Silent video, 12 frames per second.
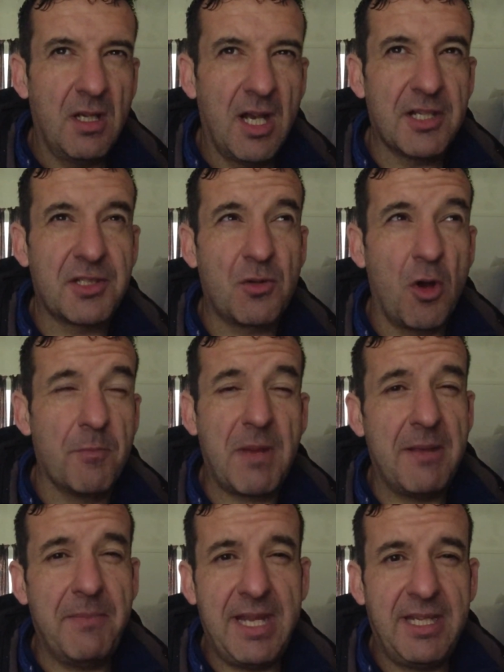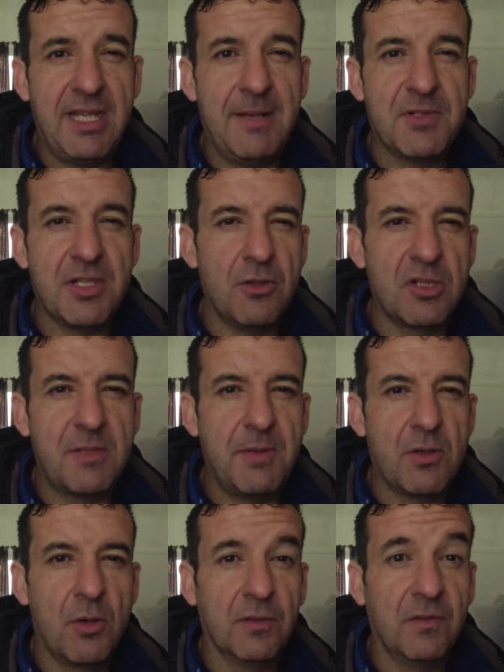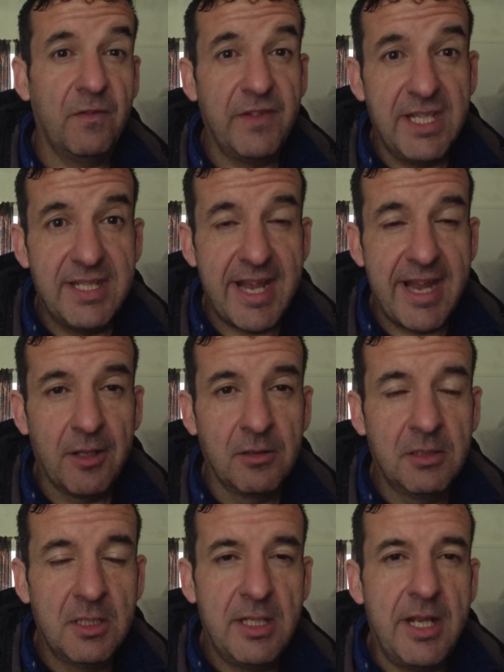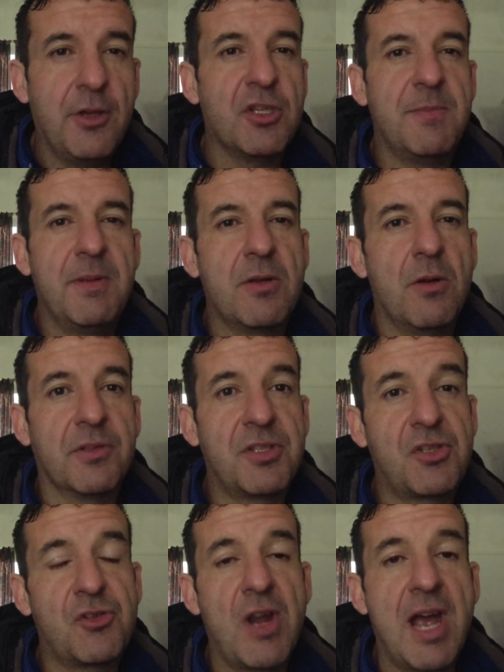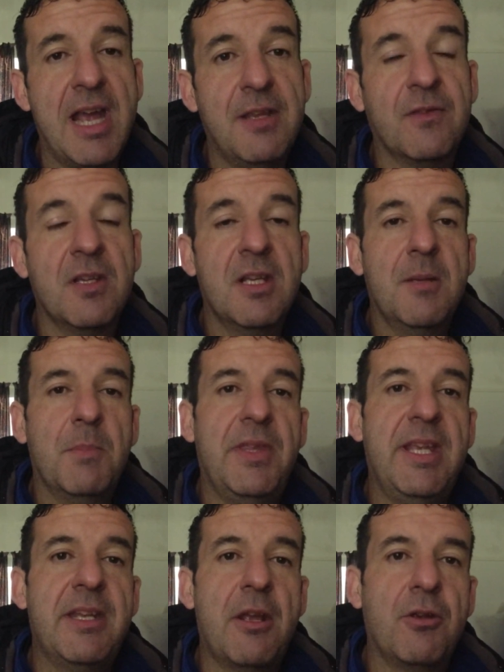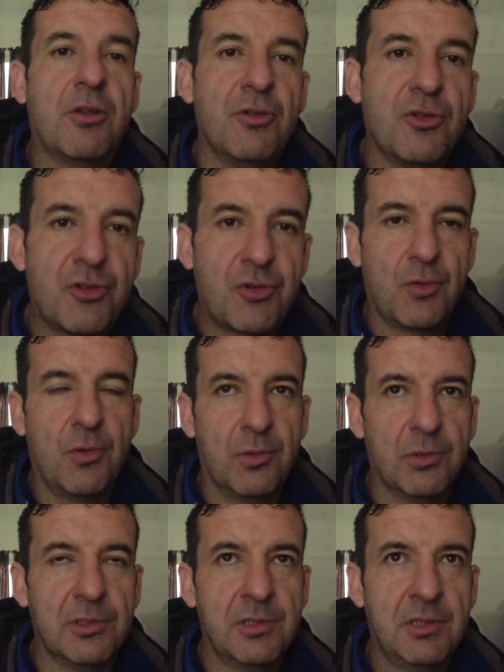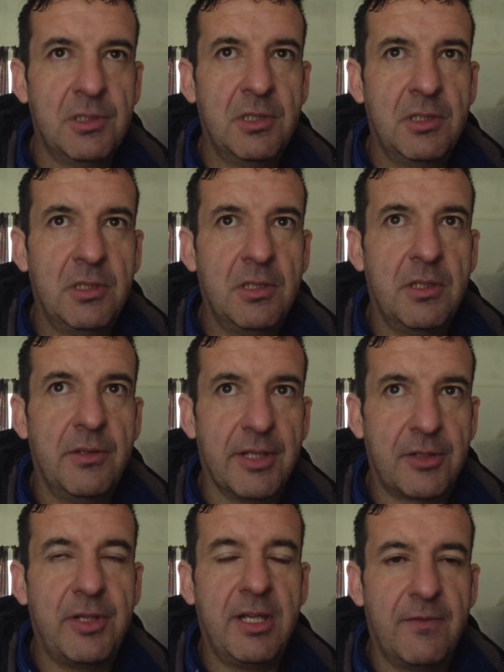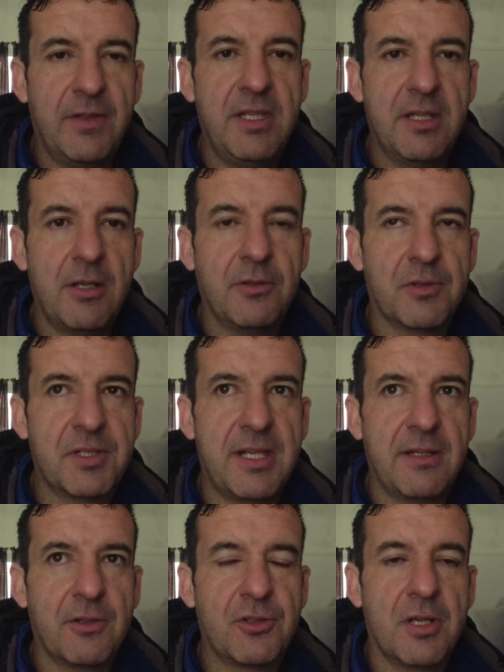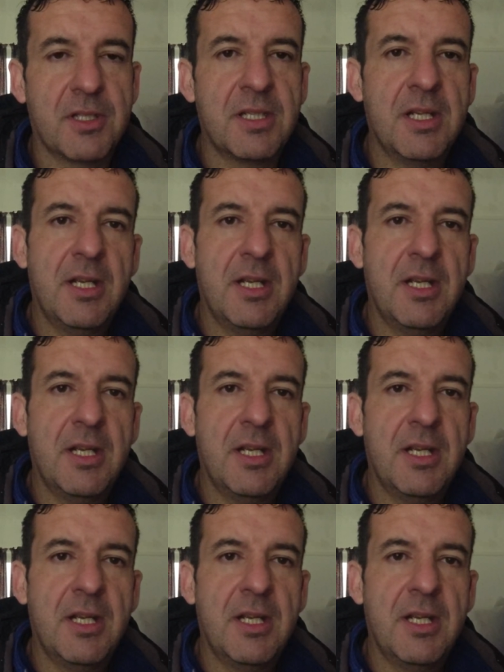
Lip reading: has gone by many names. It used to be called VDEL, it used to be called Strive, but they now control the Craigvenine Outdoor Centre Trust.